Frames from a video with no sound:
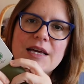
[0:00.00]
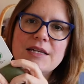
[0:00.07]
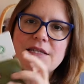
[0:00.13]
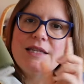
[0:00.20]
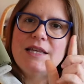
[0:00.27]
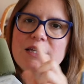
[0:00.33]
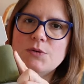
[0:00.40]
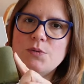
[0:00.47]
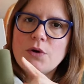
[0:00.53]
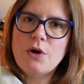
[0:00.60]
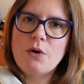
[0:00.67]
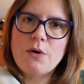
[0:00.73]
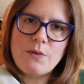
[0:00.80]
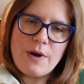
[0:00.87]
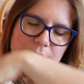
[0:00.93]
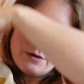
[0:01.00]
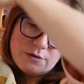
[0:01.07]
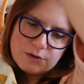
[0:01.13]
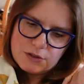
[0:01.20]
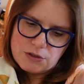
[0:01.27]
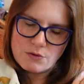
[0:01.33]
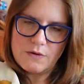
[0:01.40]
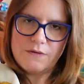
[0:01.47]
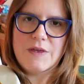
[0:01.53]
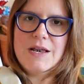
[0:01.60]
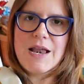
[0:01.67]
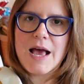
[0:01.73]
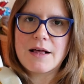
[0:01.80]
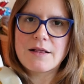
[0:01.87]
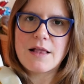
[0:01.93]
is this will go around sort of the
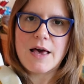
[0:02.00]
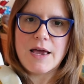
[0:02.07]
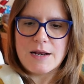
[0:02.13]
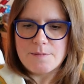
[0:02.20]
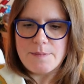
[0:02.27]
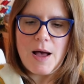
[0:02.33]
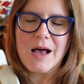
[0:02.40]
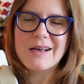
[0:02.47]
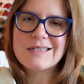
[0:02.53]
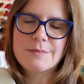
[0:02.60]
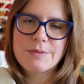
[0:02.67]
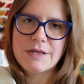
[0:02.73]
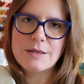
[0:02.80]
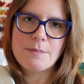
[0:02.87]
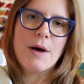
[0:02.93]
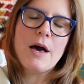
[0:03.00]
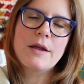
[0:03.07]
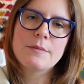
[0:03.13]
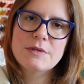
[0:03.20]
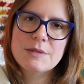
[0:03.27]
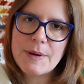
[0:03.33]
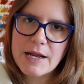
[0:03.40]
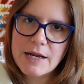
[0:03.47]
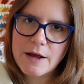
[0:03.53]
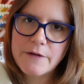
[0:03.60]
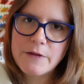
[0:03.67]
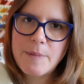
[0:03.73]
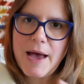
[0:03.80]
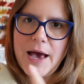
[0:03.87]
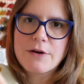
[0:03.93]
neckline, possibly the bottom, depending on
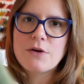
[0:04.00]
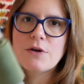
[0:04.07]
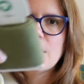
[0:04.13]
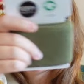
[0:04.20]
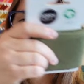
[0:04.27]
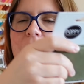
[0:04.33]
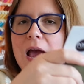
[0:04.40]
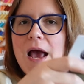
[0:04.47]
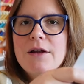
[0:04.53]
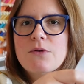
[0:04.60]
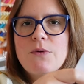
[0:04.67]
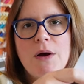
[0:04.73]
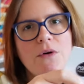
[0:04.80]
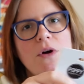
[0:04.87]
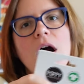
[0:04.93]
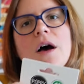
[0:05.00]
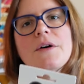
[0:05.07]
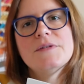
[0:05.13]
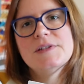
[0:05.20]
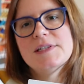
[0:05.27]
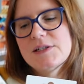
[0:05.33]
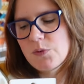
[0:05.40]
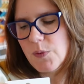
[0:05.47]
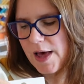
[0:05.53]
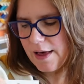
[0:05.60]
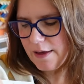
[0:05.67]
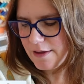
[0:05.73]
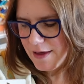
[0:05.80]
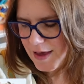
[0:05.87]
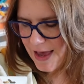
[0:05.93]
the pattern, and around cuffs as
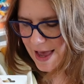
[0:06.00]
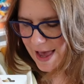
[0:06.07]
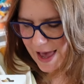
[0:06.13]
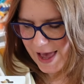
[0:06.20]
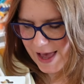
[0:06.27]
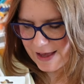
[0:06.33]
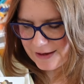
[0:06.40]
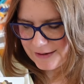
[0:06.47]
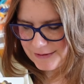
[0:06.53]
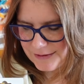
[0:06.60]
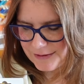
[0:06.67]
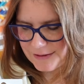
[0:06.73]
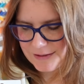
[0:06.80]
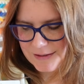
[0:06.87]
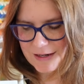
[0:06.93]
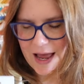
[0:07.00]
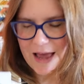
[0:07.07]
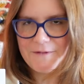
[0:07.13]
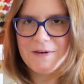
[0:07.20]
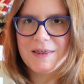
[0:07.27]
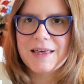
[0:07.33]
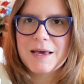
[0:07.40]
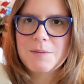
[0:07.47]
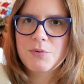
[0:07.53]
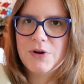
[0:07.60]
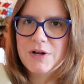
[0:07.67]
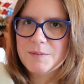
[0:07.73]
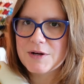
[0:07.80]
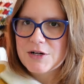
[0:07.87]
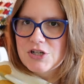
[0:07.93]
well. And I feel like I'm
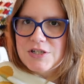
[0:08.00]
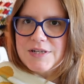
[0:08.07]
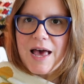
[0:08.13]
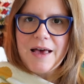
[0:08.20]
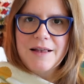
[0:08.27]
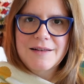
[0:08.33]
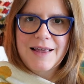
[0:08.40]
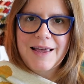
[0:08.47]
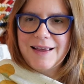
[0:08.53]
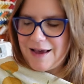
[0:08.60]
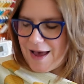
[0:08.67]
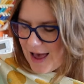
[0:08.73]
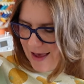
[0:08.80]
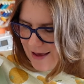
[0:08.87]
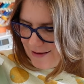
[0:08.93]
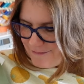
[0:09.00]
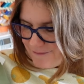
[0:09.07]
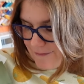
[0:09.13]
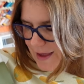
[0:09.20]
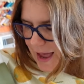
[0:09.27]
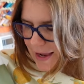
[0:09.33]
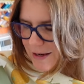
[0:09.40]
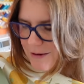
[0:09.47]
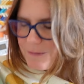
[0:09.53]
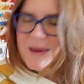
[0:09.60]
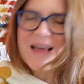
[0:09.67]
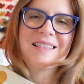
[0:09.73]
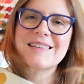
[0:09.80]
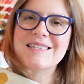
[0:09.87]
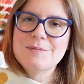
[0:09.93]
pretty much set. Like I, I can
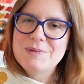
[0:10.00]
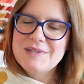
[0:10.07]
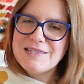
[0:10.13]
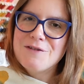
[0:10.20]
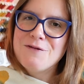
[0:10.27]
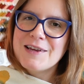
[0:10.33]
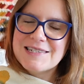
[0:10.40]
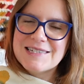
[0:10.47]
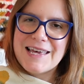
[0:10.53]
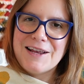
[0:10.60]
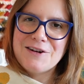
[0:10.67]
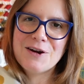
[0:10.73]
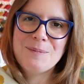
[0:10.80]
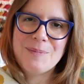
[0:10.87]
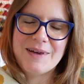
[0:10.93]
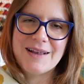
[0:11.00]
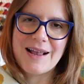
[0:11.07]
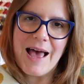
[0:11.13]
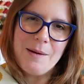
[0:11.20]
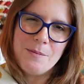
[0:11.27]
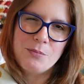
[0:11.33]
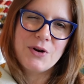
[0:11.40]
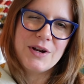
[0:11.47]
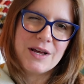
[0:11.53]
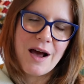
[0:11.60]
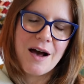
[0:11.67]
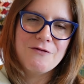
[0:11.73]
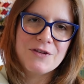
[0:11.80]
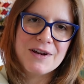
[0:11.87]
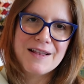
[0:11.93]
pick the specifics later, but I'm pretty
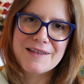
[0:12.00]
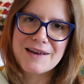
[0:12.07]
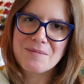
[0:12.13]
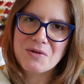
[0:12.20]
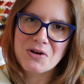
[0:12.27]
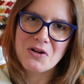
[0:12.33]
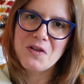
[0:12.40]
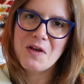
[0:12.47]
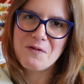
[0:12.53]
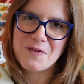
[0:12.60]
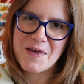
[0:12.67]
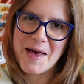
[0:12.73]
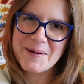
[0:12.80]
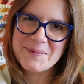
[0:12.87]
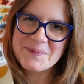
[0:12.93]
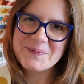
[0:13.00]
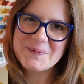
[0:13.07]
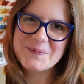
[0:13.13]
confident that I'm gonna love that.